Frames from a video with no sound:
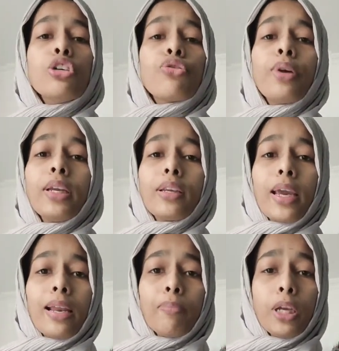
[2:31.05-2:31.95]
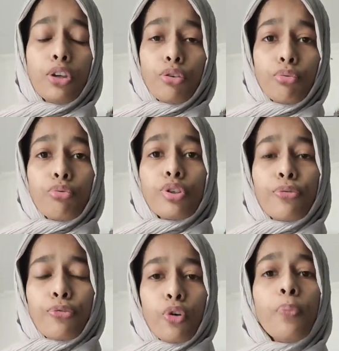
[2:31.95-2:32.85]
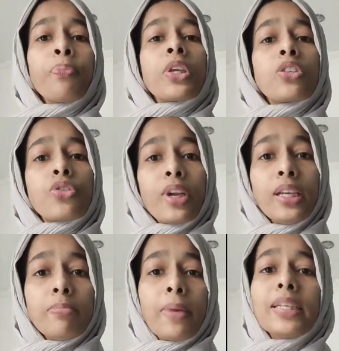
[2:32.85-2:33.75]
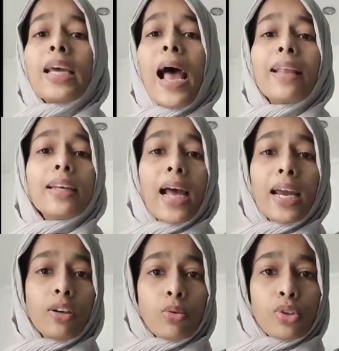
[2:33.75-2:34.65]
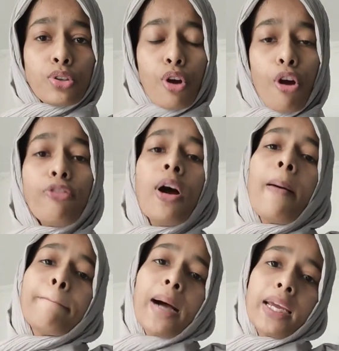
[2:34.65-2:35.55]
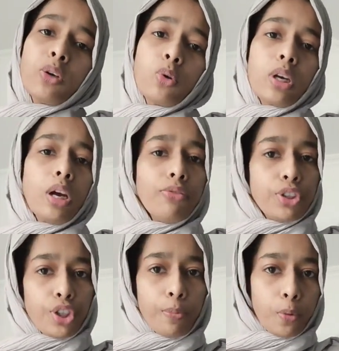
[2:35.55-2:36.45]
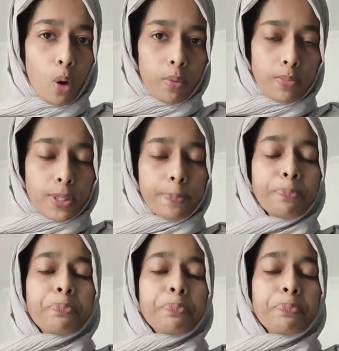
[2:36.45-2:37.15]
So it can be used for treatment and the diagnosis of binocular vision problems.